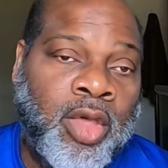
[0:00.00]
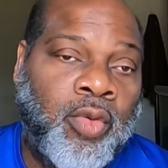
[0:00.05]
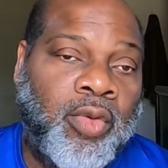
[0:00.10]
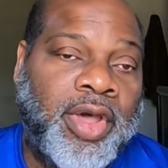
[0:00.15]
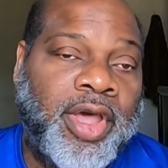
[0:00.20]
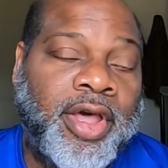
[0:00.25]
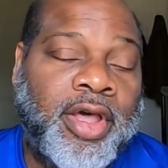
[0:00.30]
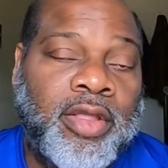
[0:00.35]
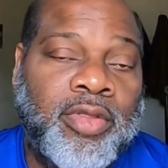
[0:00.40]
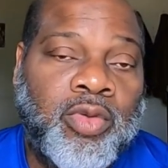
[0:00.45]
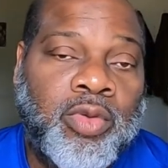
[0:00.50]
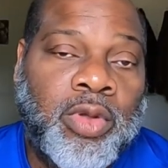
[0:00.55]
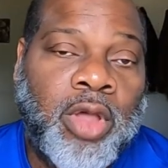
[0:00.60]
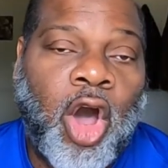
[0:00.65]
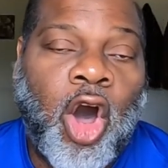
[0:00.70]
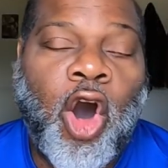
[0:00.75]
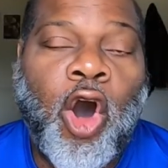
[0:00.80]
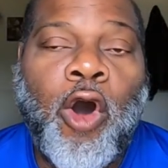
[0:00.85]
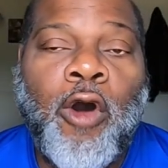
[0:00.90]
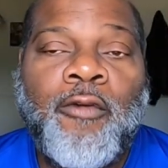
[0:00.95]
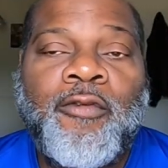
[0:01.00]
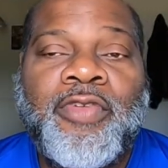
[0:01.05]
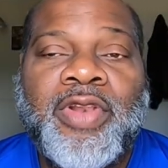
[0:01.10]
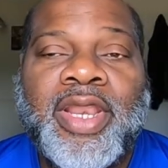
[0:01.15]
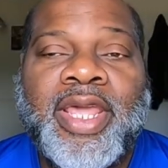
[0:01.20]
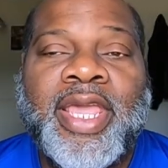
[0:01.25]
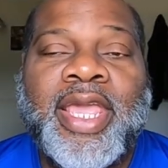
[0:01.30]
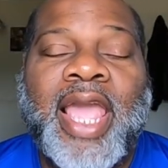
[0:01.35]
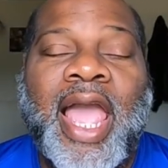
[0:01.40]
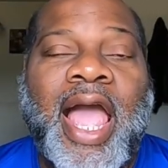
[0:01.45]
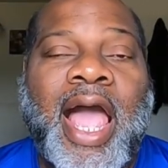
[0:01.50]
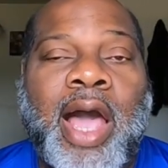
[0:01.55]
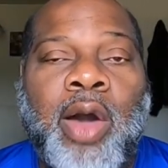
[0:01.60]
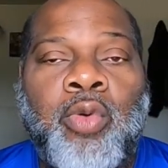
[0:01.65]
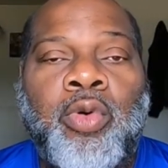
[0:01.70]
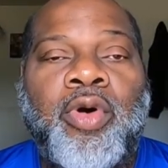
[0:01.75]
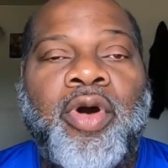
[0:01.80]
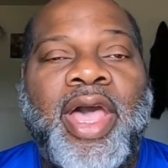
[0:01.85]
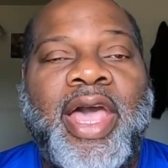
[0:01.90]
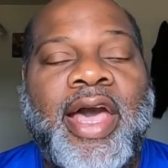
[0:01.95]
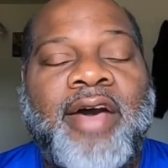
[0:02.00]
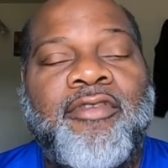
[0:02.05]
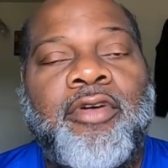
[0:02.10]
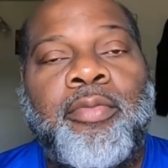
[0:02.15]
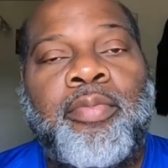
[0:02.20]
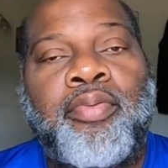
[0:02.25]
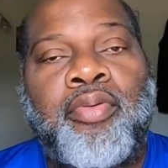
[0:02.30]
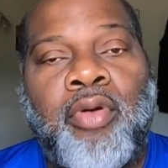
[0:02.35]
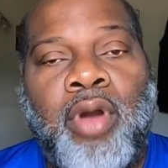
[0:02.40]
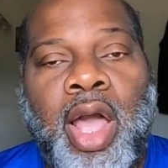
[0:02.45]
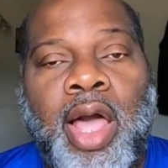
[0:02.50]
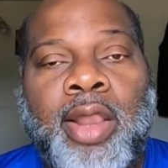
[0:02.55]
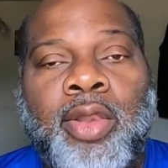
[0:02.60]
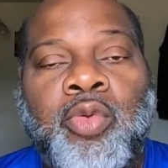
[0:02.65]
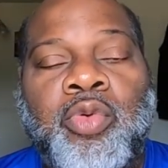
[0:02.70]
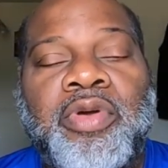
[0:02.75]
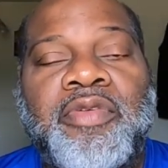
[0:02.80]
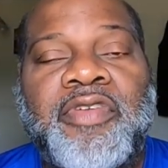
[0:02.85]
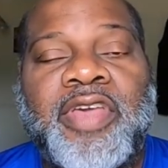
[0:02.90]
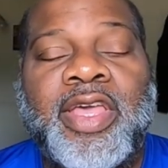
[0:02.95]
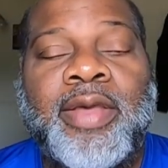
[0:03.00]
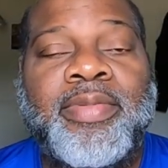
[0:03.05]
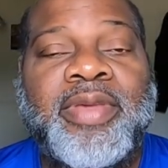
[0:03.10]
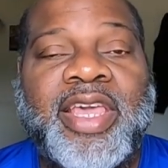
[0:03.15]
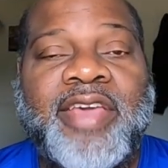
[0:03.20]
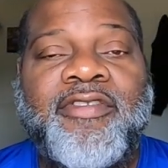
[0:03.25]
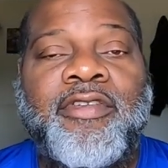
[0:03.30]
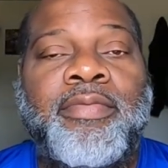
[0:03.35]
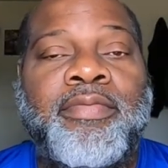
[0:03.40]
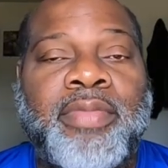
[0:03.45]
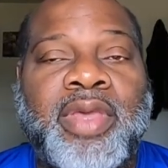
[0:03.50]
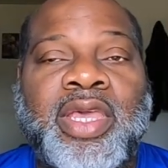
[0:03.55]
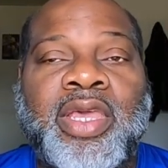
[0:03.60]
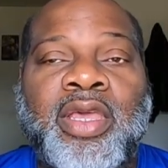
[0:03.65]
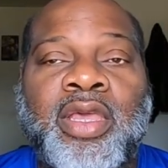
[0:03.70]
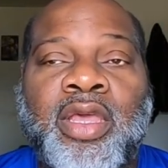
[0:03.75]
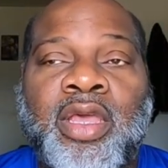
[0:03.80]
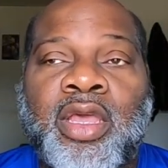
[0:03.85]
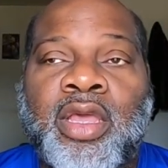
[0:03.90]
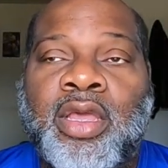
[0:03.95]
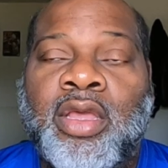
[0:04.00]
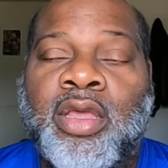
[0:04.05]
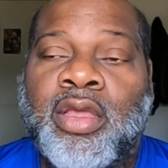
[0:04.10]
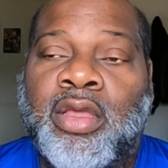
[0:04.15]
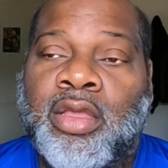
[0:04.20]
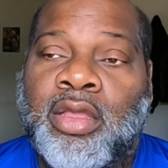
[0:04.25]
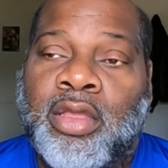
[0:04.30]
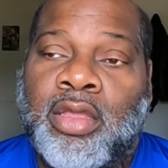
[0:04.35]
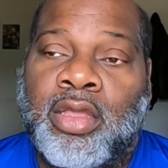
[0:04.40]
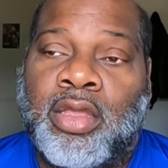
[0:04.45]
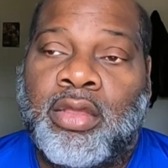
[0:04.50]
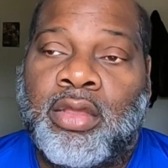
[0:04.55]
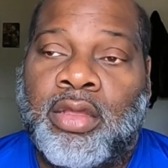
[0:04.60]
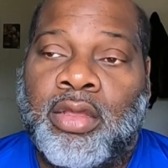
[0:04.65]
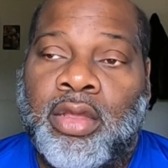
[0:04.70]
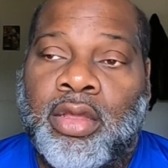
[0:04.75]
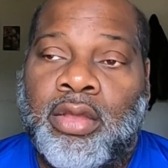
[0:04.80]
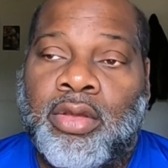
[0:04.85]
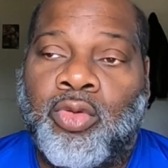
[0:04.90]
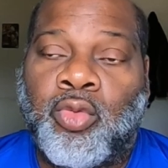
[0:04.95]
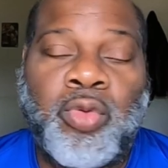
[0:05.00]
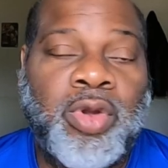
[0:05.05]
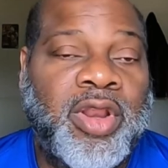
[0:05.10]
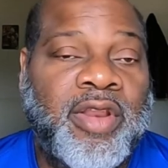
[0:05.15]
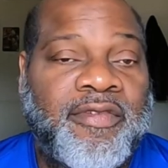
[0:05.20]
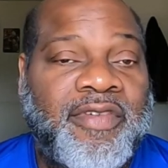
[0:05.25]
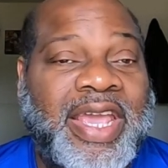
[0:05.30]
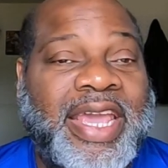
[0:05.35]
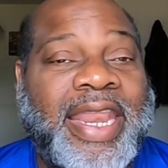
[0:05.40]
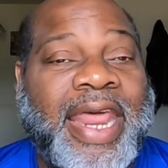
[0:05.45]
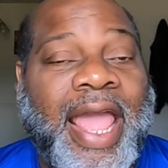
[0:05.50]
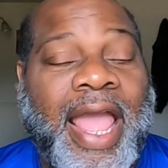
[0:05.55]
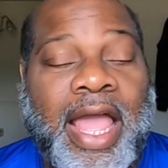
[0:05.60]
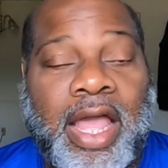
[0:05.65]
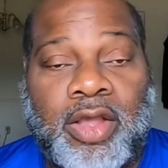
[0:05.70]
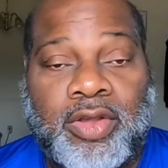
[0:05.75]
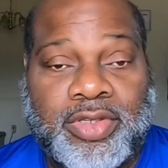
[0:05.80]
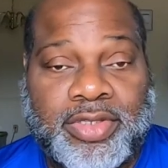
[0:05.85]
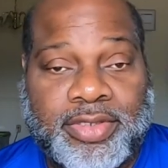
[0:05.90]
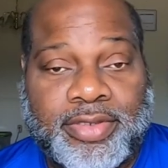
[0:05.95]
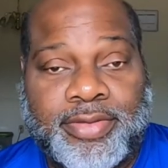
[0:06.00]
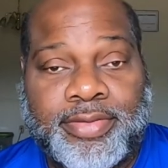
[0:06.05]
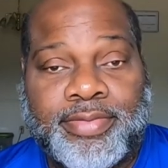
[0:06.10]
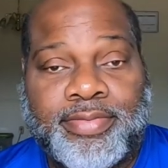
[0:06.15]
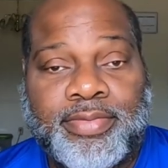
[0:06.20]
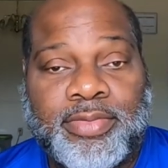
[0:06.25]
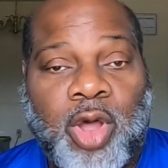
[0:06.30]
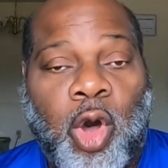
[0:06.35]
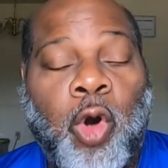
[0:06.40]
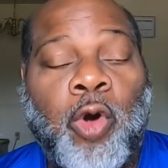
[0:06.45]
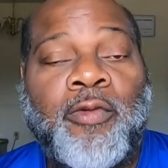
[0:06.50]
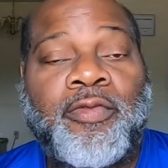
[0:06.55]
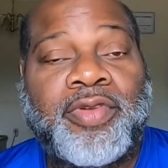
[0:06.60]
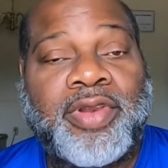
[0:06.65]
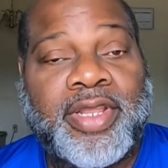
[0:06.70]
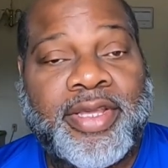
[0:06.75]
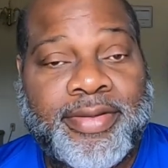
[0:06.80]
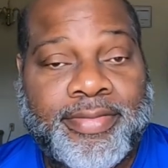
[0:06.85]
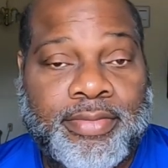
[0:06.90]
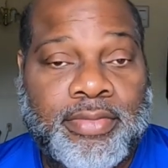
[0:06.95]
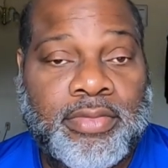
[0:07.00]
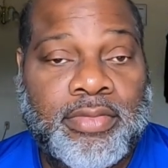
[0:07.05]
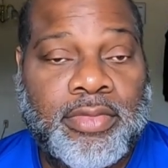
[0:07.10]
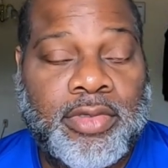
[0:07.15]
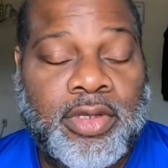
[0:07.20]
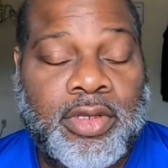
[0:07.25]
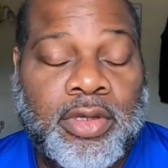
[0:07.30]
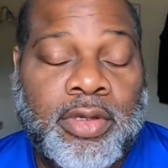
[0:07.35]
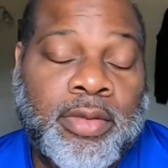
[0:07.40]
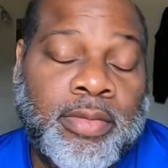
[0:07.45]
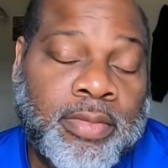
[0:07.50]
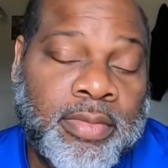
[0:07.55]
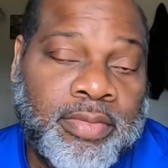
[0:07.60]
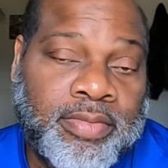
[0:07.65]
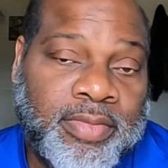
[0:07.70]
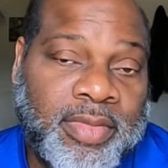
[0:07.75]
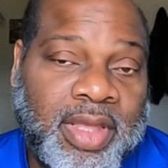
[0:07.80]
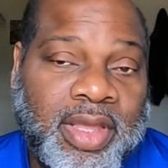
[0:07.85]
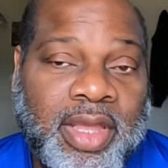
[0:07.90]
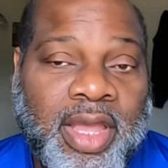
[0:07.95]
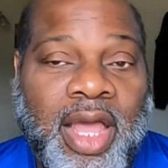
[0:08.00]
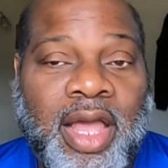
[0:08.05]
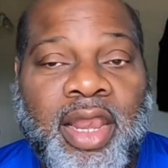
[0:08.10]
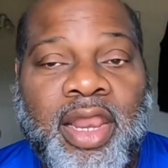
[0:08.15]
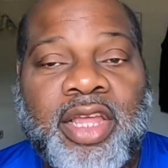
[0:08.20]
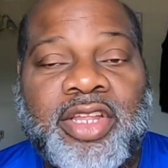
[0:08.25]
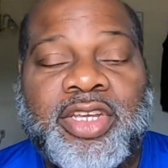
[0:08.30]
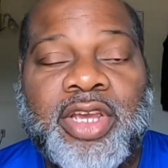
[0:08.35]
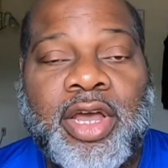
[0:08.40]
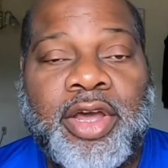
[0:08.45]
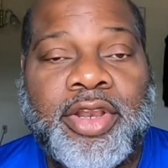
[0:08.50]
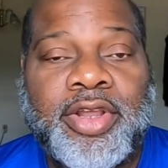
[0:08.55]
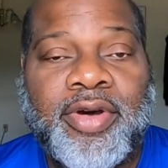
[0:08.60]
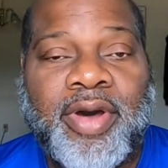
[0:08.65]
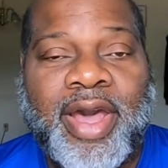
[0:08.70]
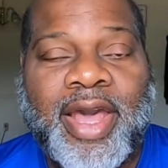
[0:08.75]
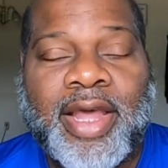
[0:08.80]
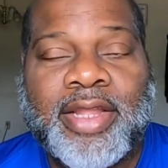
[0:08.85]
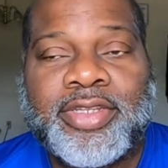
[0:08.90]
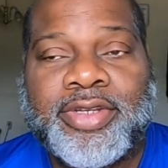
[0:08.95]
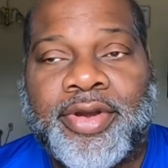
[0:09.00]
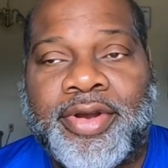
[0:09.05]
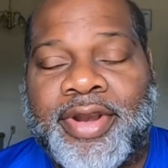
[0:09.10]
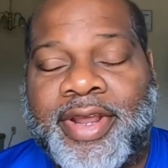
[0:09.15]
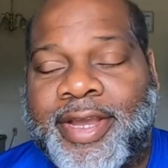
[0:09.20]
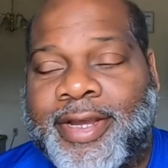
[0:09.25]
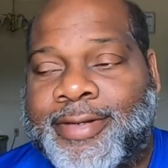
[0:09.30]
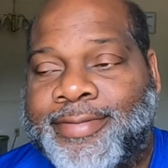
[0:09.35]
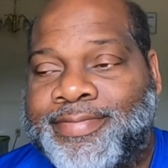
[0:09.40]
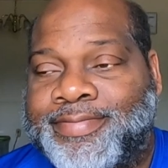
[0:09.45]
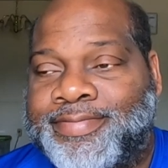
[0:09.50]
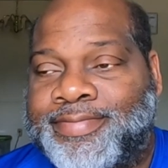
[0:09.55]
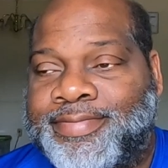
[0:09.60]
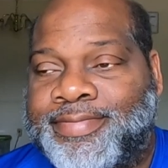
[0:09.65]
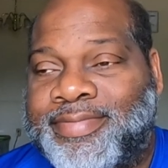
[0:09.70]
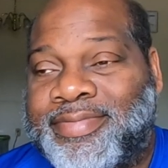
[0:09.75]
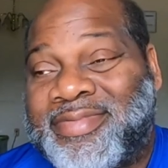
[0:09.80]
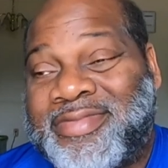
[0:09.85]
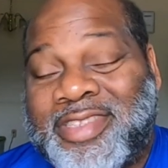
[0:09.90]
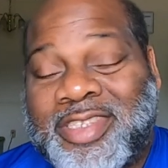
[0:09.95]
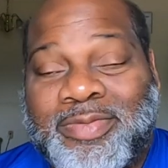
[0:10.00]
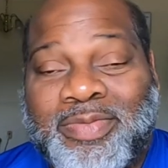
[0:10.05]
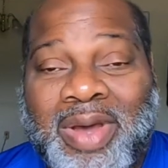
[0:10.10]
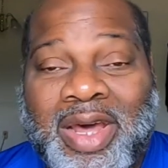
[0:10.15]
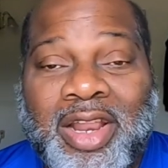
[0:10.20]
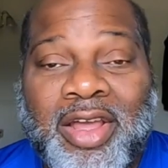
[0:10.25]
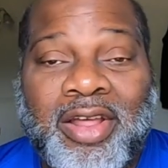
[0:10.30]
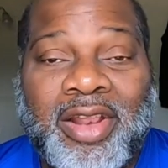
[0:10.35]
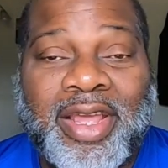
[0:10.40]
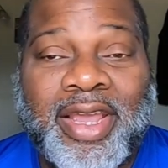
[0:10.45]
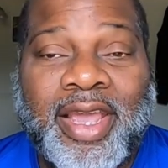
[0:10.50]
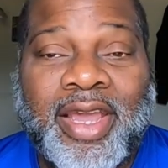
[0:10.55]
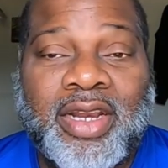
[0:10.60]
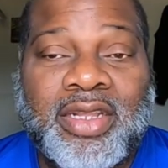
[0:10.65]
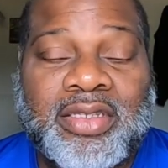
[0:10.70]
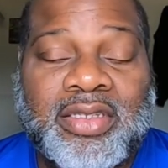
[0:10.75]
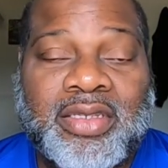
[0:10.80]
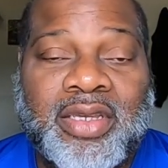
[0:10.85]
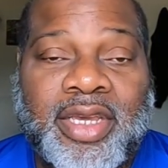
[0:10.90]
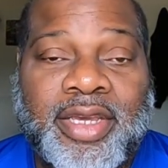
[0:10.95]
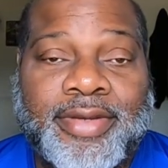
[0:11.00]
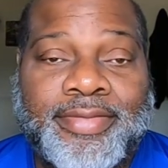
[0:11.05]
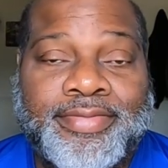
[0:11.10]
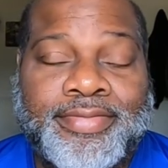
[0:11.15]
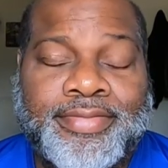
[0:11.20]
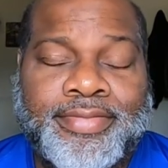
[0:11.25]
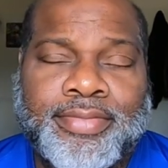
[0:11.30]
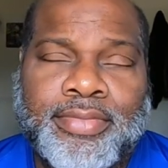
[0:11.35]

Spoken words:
Well, hopefully I won't have a problem with him giving me renovated houses. Hopefully, I'll let y'all know how it turned out. That's about all I got to say.